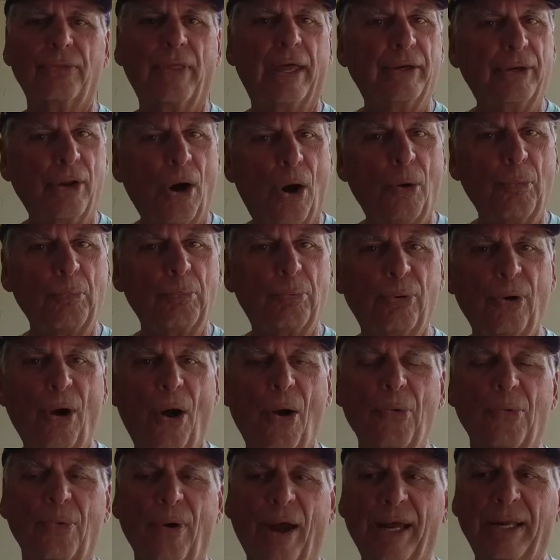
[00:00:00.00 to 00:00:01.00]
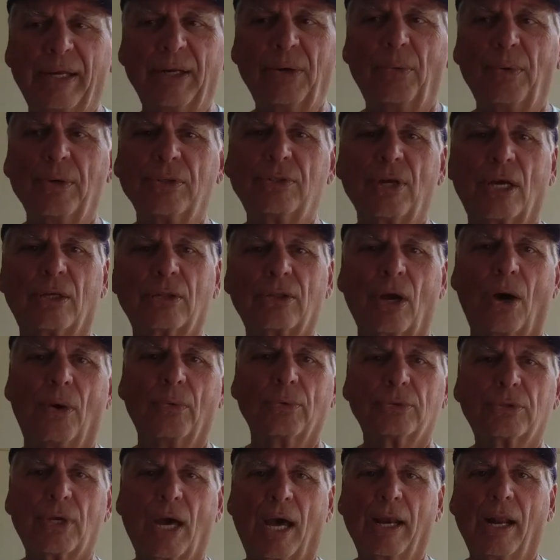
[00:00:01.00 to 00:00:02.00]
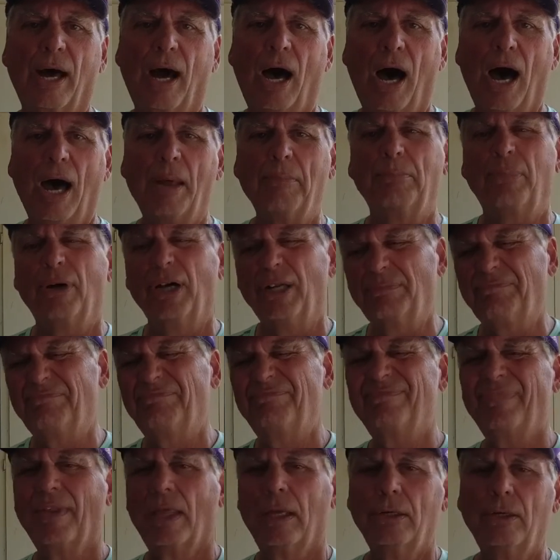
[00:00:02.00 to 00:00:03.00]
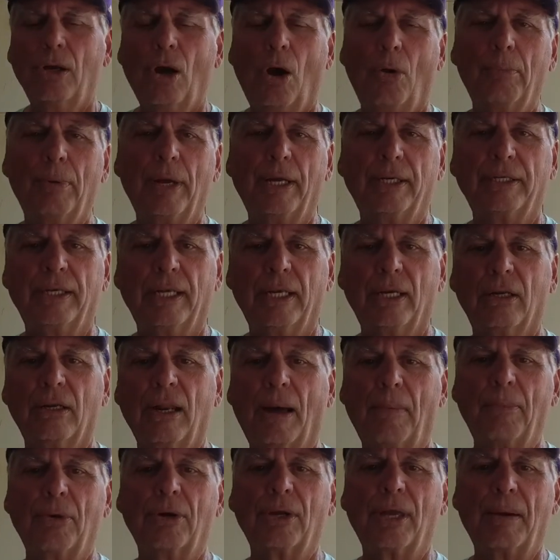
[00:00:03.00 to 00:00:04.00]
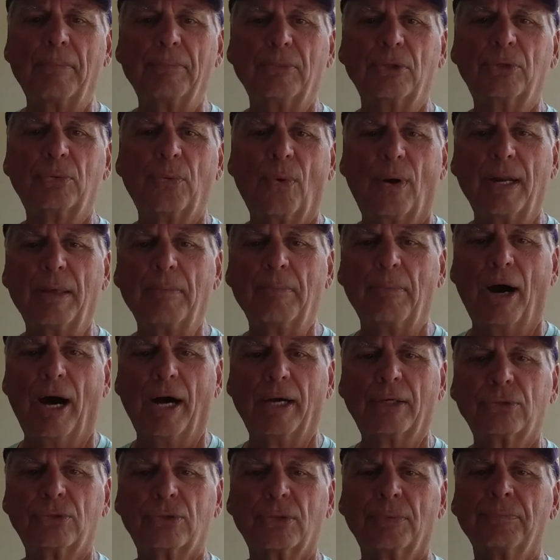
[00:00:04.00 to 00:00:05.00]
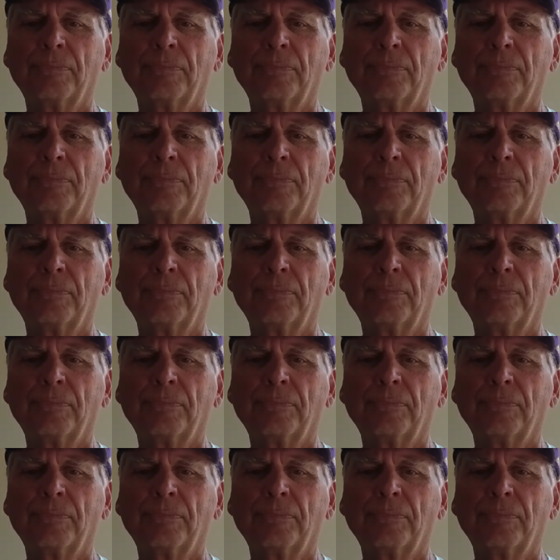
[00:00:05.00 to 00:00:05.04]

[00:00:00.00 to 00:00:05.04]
They don't prorate it, which I thought was kind of odd, but no big deal. I'm gonna give them the 20 bucks.